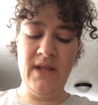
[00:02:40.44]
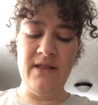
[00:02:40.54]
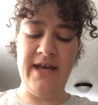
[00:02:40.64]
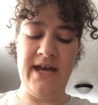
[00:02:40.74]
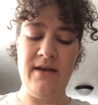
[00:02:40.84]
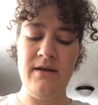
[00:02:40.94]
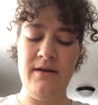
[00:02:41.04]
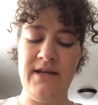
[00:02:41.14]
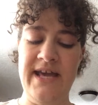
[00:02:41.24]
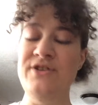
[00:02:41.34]
that
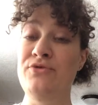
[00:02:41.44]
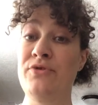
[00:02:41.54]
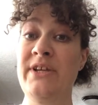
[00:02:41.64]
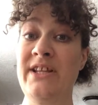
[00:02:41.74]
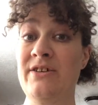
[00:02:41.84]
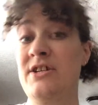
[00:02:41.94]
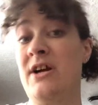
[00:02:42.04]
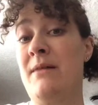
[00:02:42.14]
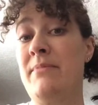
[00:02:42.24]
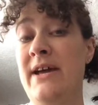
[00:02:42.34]
can do a really good
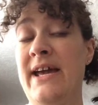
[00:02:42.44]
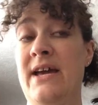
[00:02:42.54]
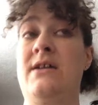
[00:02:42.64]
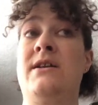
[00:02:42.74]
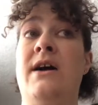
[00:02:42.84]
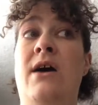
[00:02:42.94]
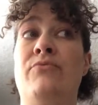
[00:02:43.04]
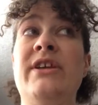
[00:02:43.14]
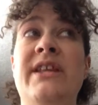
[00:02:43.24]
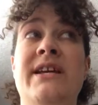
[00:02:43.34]
job. And
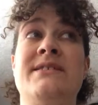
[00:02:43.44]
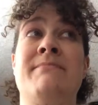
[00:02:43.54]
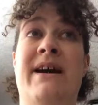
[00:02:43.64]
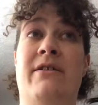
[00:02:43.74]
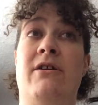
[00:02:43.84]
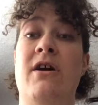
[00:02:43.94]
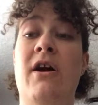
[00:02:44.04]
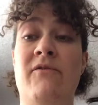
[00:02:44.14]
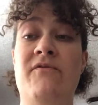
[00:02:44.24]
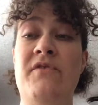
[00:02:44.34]
really it's a matter
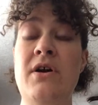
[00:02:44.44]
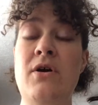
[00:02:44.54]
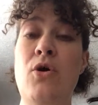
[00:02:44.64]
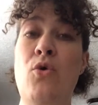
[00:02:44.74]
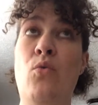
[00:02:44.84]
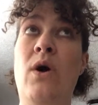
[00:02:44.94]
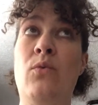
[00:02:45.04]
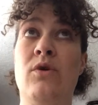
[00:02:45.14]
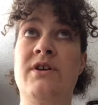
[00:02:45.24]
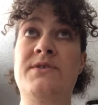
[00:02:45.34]
of
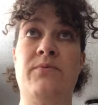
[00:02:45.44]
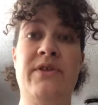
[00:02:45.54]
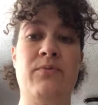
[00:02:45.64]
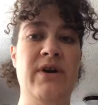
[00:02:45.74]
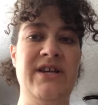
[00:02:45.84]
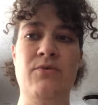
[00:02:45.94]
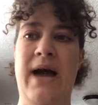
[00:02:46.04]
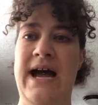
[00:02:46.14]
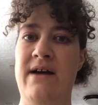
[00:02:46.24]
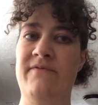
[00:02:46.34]
what works with what you
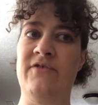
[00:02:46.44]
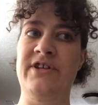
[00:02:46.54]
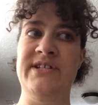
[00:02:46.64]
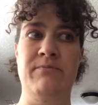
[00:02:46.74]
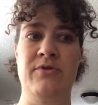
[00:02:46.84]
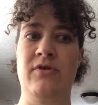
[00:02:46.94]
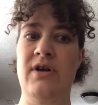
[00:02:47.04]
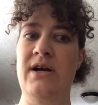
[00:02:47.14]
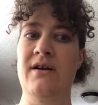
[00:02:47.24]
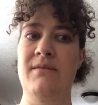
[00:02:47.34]
have. For
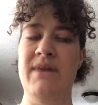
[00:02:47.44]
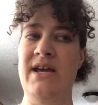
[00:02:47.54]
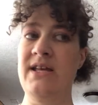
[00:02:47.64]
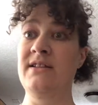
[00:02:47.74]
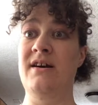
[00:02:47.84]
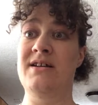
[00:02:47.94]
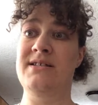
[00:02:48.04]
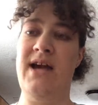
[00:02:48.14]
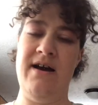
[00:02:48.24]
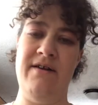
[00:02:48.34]
example, my
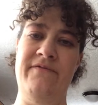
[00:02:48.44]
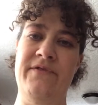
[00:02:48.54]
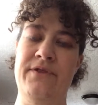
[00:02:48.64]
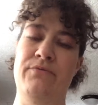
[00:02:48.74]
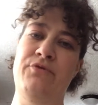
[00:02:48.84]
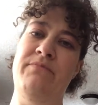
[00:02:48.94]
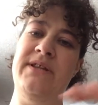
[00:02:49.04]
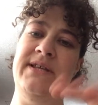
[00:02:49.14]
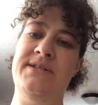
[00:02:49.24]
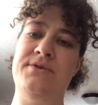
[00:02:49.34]
in-laws have the
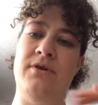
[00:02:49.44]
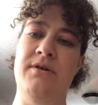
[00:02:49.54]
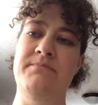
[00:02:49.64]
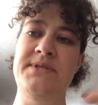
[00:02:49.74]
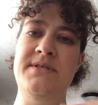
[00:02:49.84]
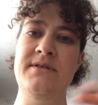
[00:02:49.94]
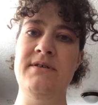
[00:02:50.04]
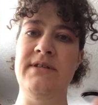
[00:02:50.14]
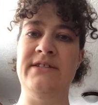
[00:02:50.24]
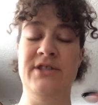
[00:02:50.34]
Roomba that scrubs
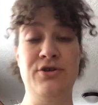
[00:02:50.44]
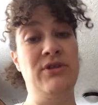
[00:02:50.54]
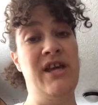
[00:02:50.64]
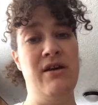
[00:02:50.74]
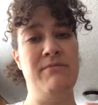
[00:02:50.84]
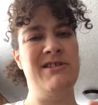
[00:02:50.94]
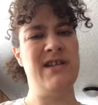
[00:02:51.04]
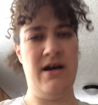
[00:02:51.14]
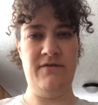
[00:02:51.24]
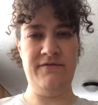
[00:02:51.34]
like linoleum and
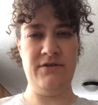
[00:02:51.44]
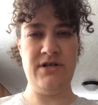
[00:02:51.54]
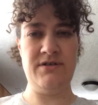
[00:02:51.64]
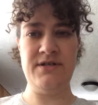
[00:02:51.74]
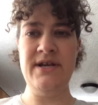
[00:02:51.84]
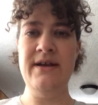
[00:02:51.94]
tile floors.